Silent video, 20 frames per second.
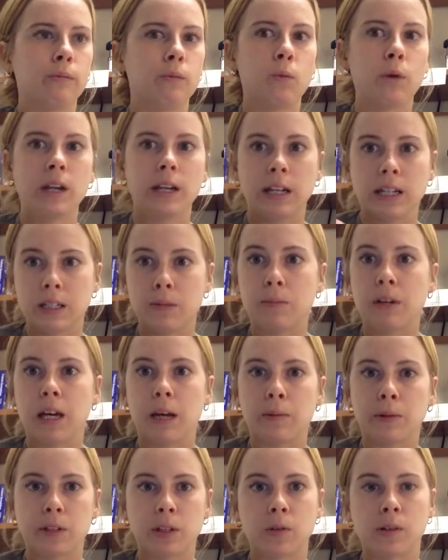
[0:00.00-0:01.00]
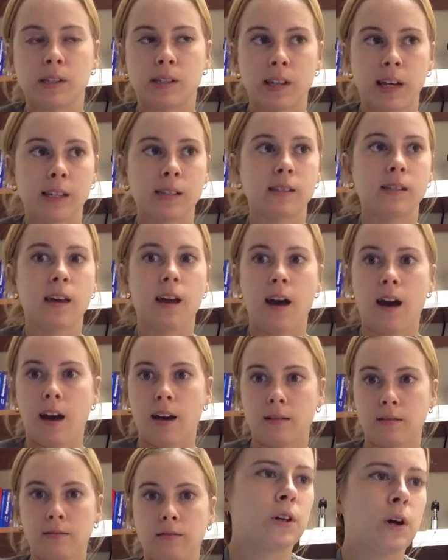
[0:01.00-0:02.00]
we need to be able to assess
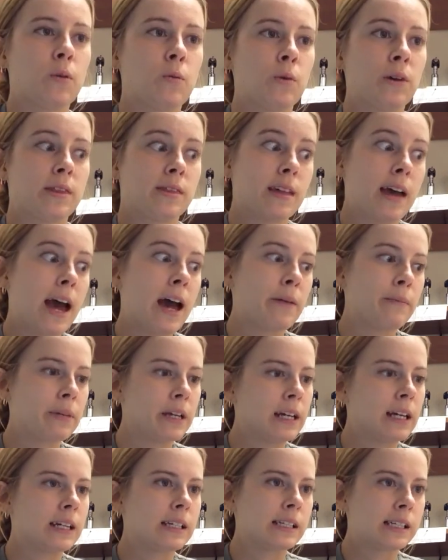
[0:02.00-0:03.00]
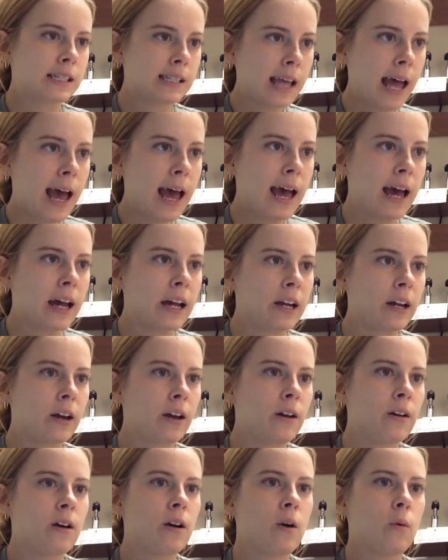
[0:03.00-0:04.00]
that. So with that being said,
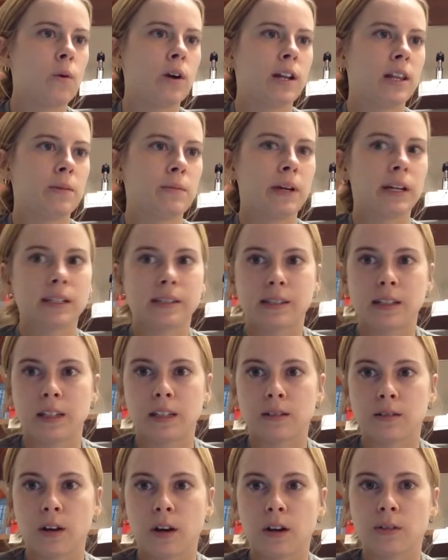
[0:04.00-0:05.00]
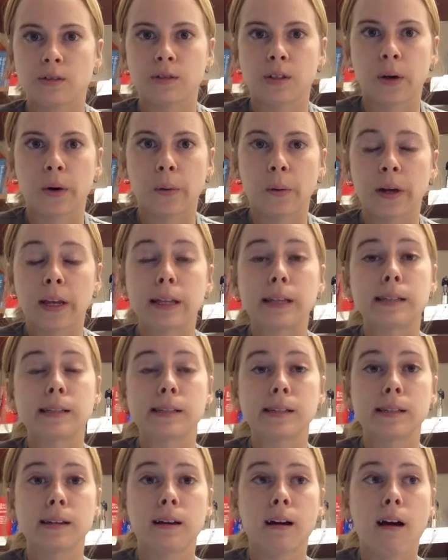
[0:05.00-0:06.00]
one of the biggest things also
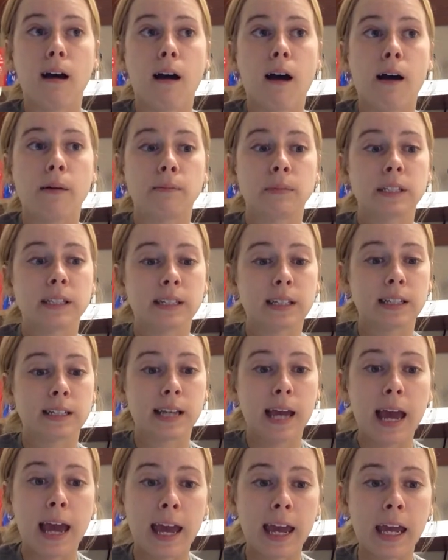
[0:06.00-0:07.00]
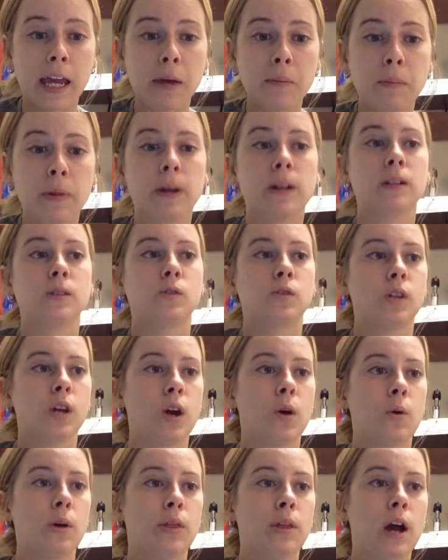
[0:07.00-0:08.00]
is the tape.
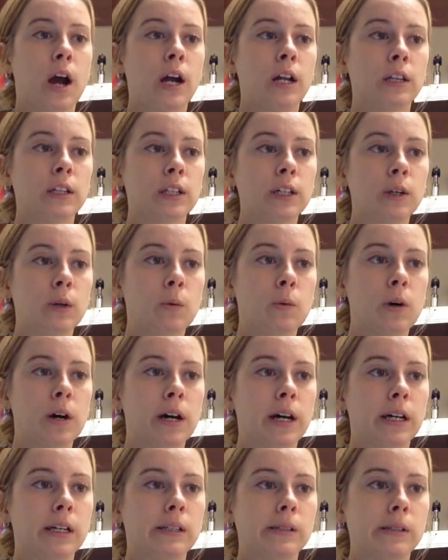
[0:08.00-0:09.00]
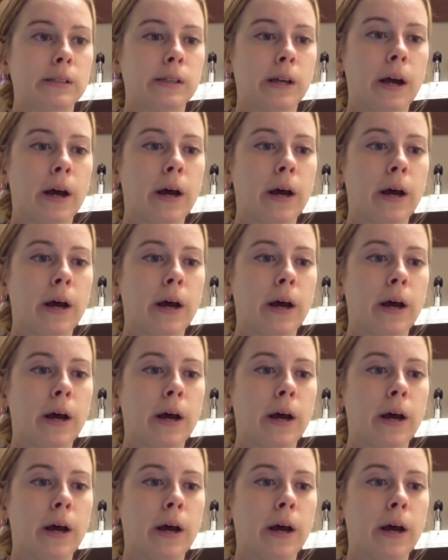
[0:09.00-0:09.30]
So with our little ones,